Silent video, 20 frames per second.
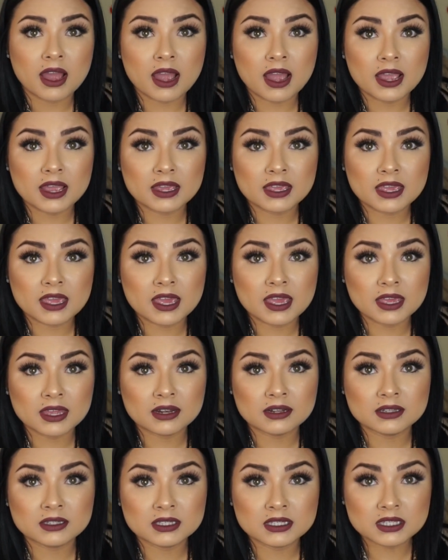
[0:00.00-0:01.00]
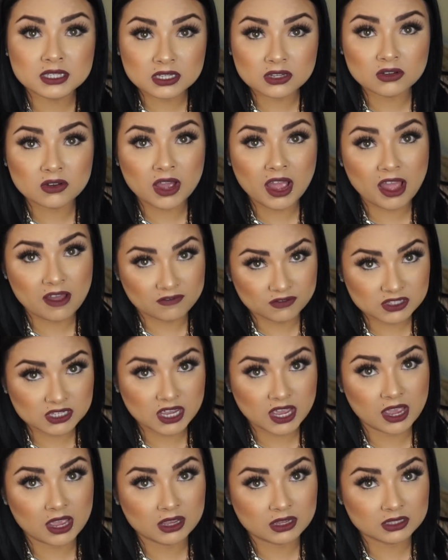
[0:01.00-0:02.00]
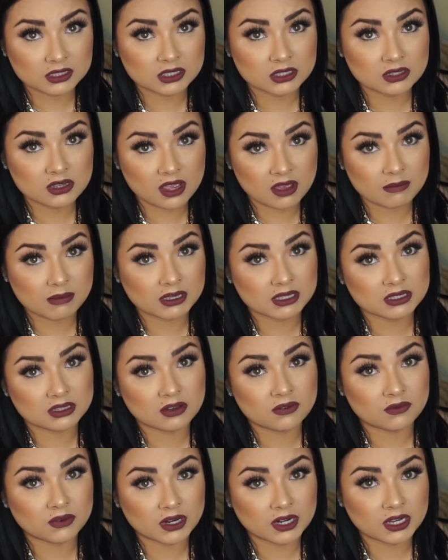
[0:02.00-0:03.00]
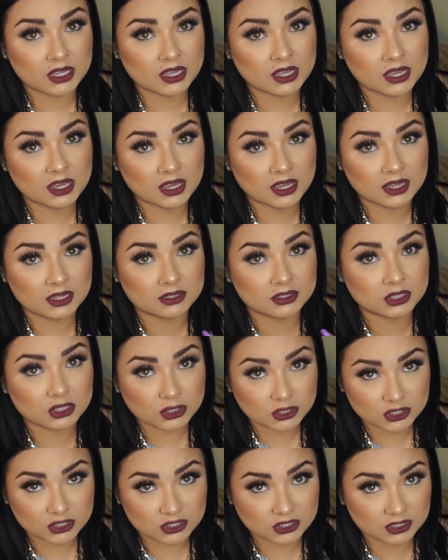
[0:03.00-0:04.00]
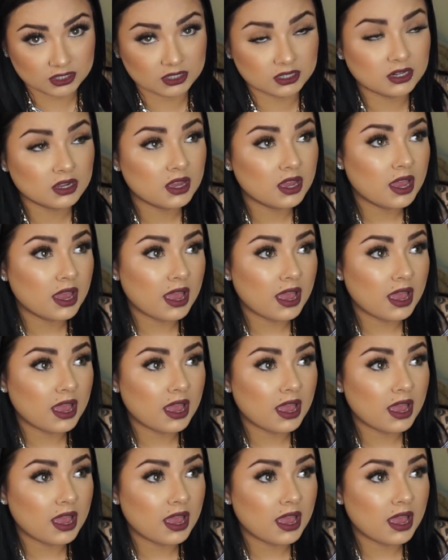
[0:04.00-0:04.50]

I can still have time to get myself ready and look good.